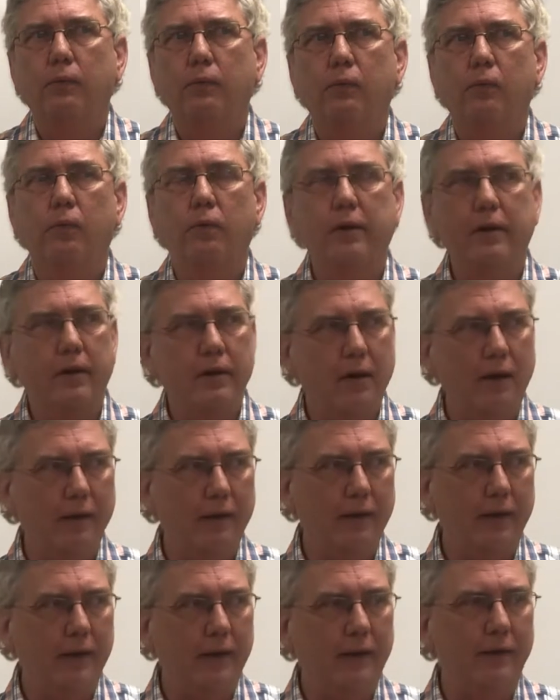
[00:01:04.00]
what do they call
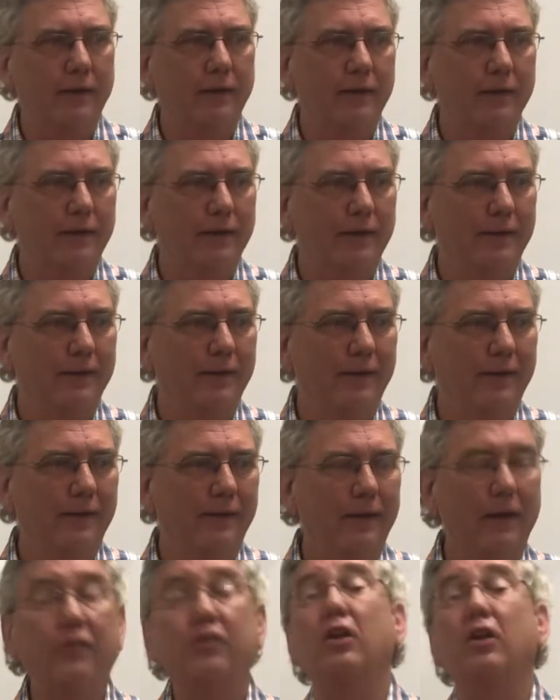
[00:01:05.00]
that?
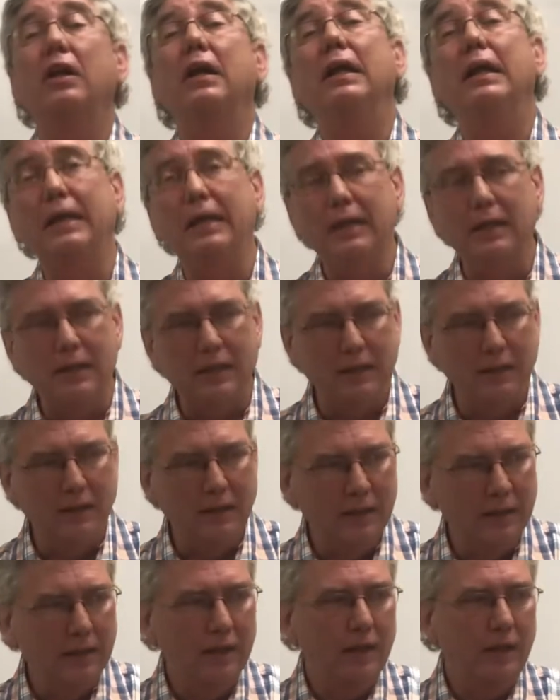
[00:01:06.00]
It's a link.
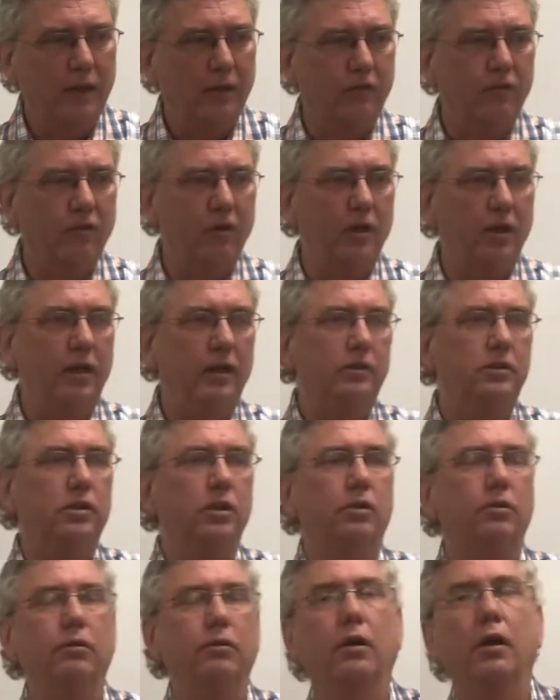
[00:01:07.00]
It's a link to
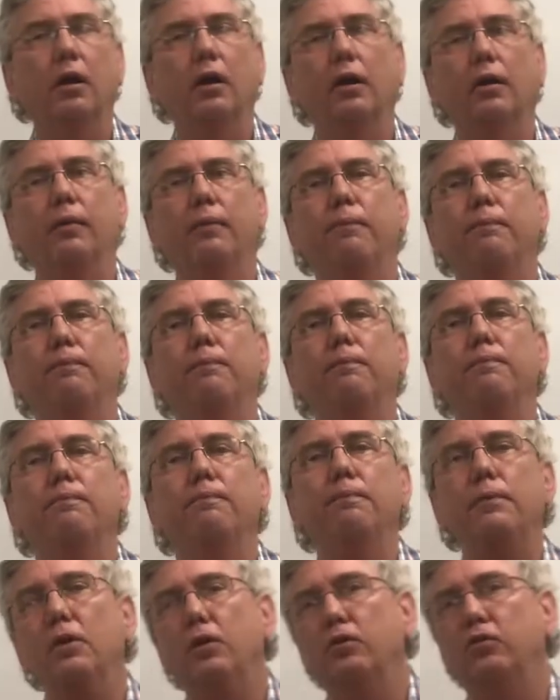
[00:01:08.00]
a
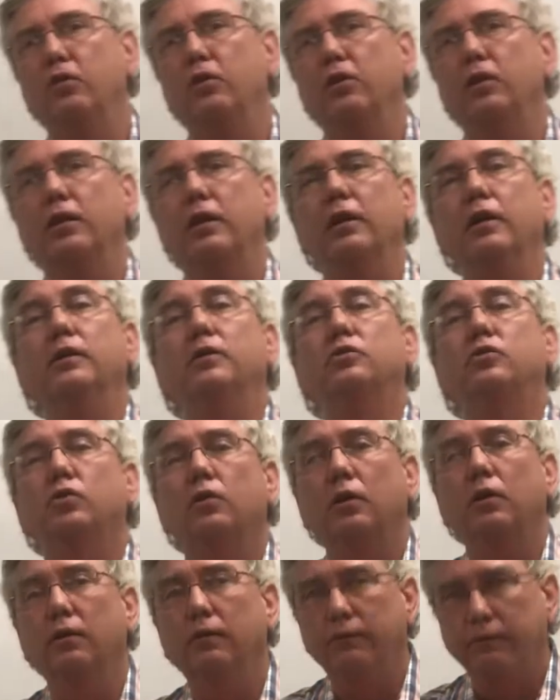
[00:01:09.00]
music
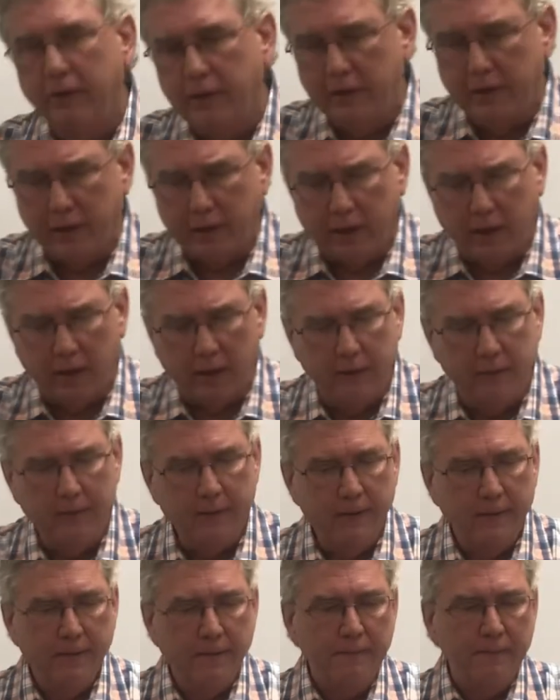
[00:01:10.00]
intro video.
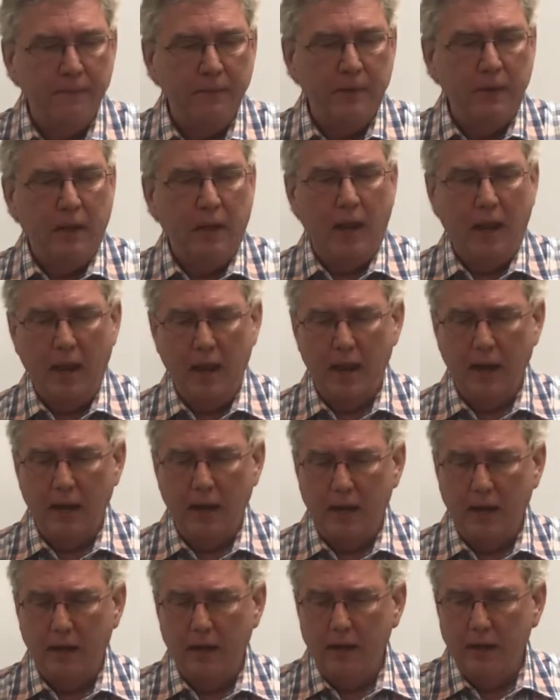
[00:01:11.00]

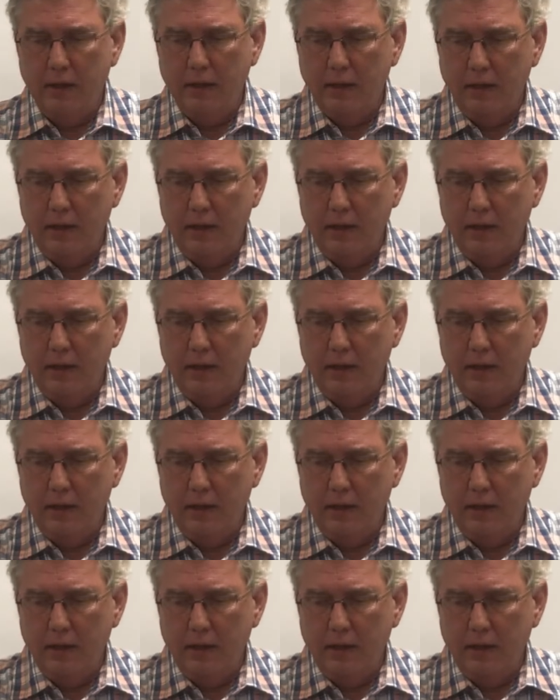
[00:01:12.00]
And